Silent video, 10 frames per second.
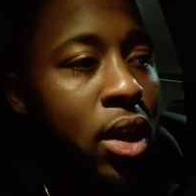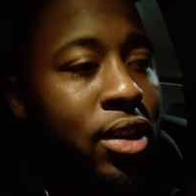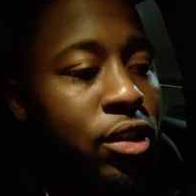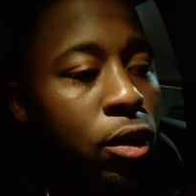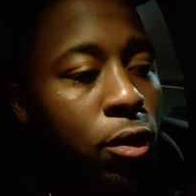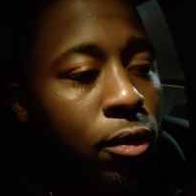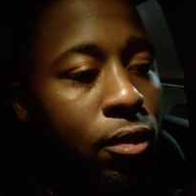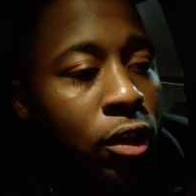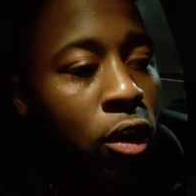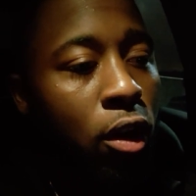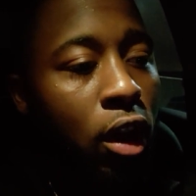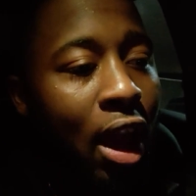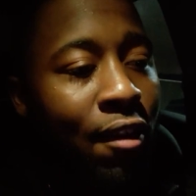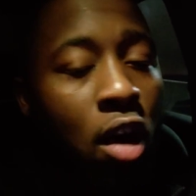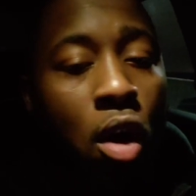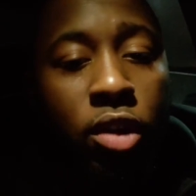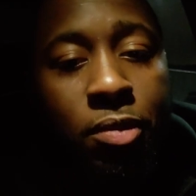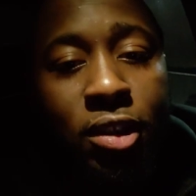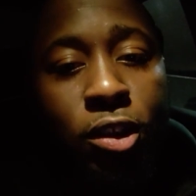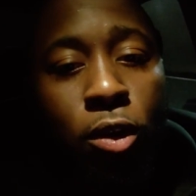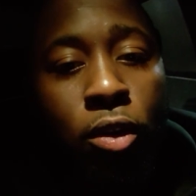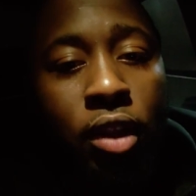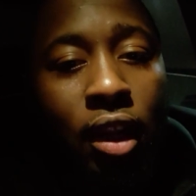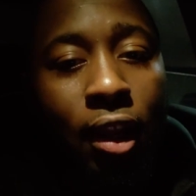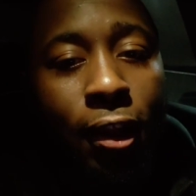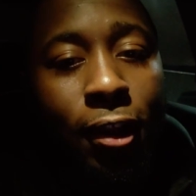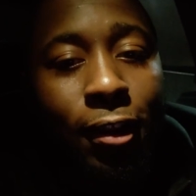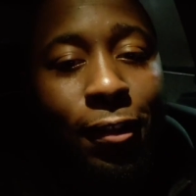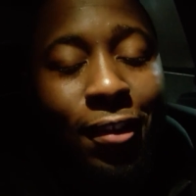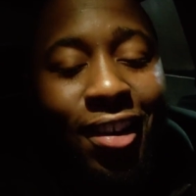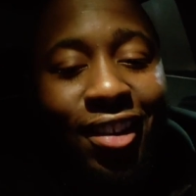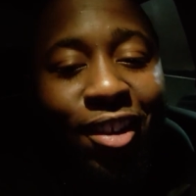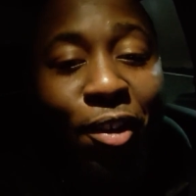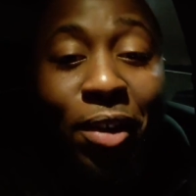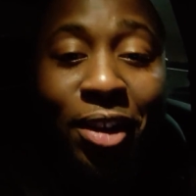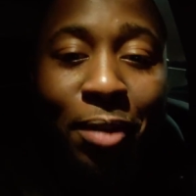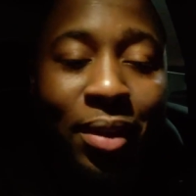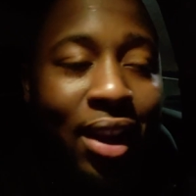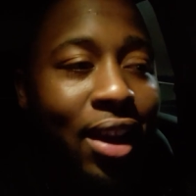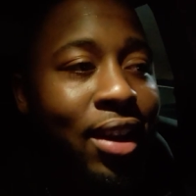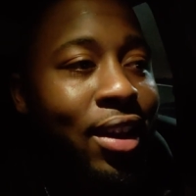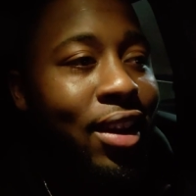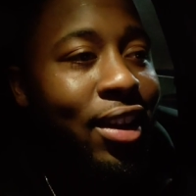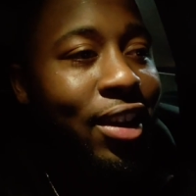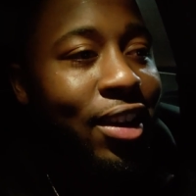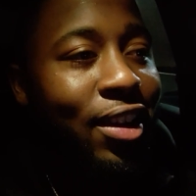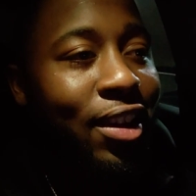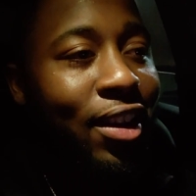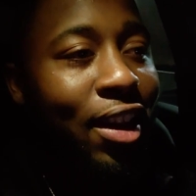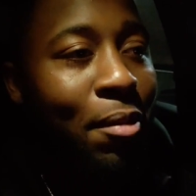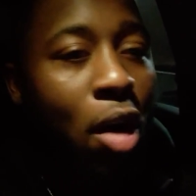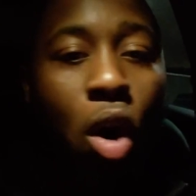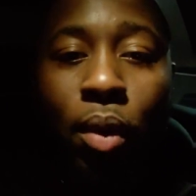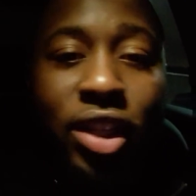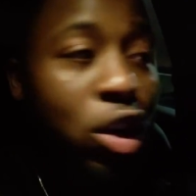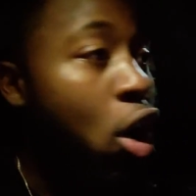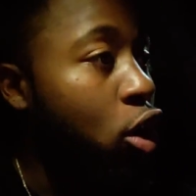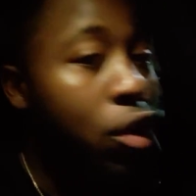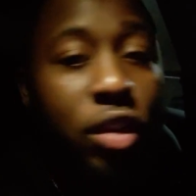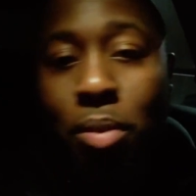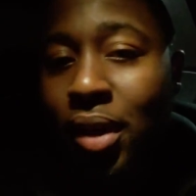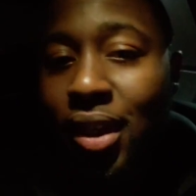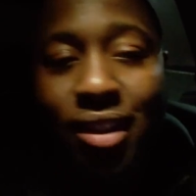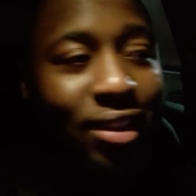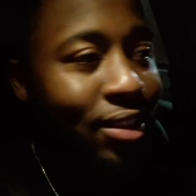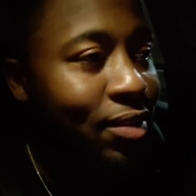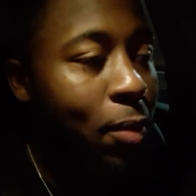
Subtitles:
And so I've always been told that growing up that I'm always all over the place.